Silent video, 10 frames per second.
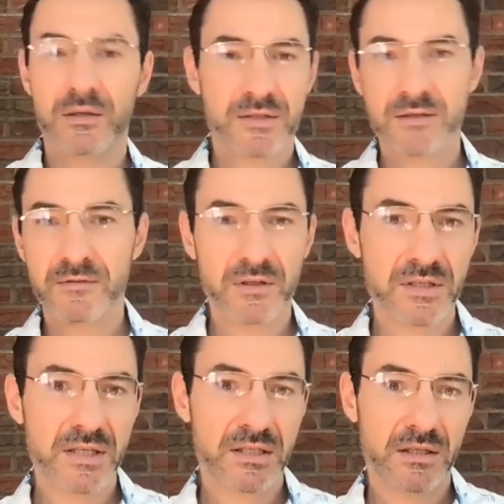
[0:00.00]
severe
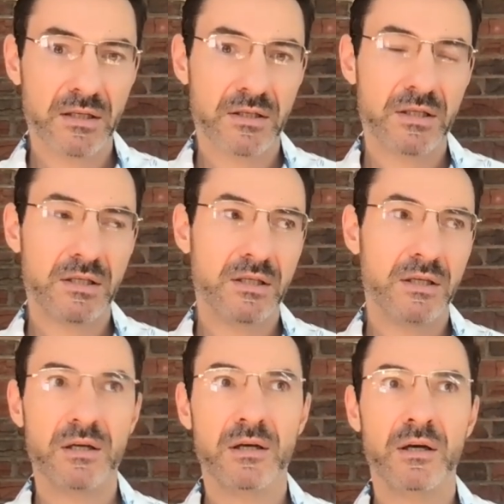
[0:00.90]
dizziness,
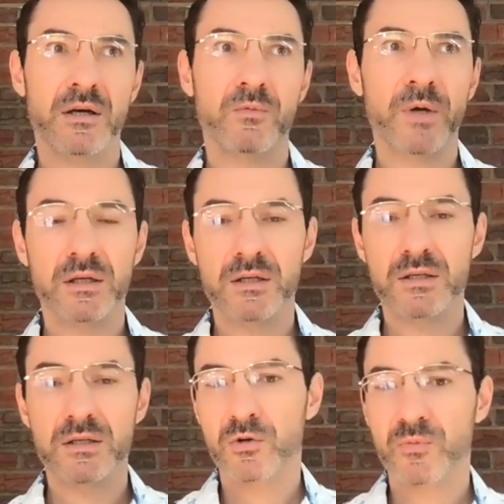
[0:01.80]

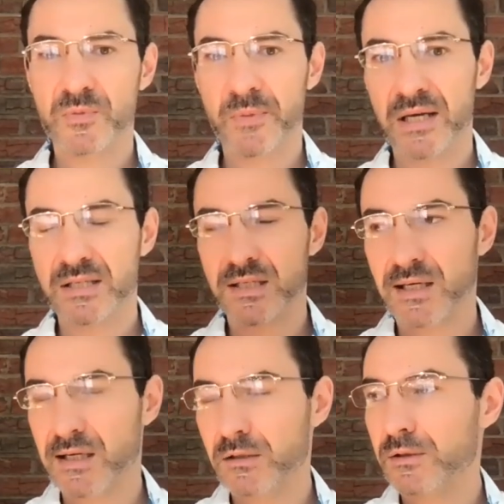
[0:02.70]
weakness, and almost passing
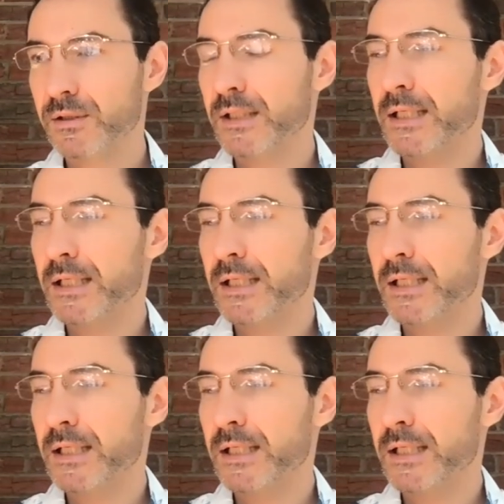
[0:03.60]
out.